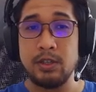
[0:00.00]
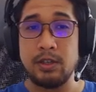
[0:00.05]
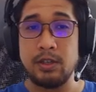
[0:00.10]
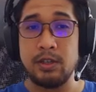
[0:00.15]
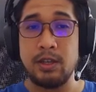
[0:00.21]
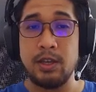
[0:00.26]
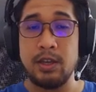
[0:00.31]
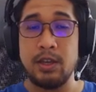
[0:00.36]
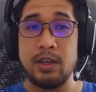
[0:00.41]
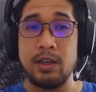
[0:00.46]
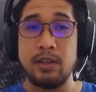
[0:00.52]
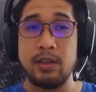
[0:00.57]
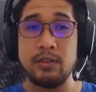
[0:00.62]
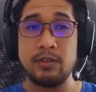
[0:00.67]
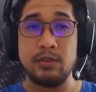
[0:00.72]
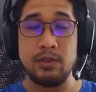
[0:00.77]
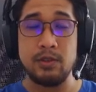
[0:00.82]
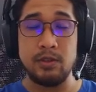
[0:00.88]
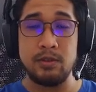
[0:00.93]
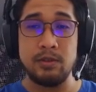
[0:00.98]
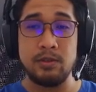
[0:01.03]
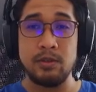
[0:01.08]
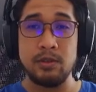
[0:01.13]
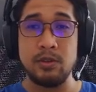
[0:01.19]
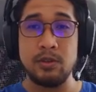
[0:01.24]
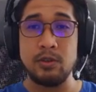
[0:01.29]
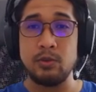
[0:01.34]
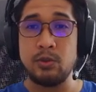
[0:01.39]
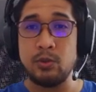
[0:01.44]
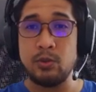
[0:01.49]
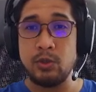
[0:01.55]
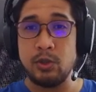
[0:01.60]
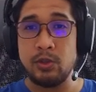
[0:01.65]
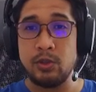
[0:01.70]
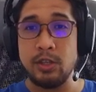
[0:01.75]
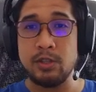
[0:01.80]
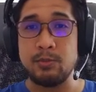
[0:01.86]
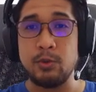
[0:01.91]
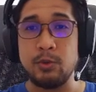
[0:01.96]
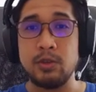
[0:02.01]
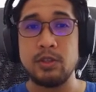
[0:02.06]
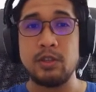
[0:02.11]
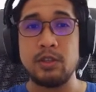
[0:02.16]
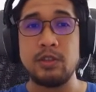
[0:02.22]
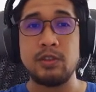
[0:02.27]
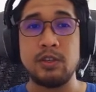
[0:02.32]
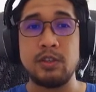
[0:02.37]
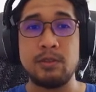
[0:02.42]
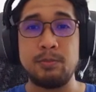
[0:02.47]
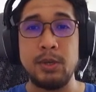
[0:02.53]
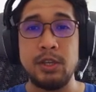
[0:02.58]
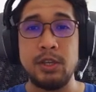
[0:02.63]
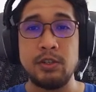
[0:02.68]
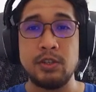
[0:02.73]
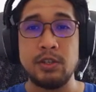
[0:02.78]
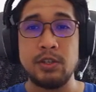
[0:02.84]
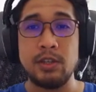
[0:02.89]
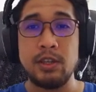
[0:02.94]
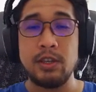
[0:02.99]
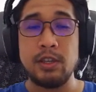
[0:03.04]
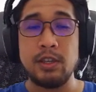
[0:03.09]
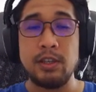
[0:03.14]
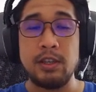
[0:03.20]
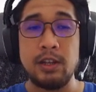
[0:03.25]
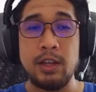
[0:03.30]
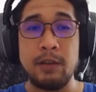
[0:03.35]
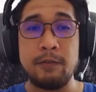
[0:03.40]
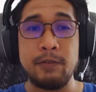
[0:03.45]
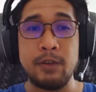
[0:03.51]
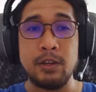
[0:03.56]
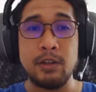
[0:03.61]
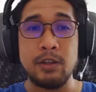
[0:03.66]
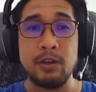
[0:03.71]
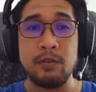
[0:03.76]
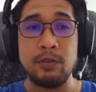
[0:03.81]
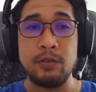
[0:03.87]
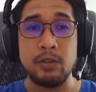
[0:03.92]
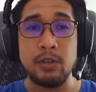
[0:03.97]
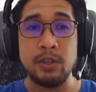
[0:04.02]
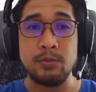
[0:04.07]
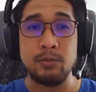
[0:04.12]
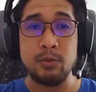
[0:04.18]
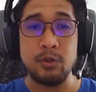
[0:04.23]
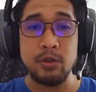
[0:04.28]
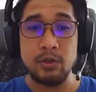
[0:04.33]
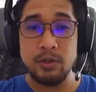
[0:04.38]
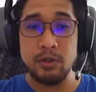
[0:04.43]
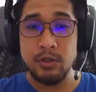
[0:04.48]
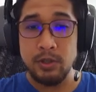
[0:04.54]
Let's go to your textbook. This is page 11 of your textbook.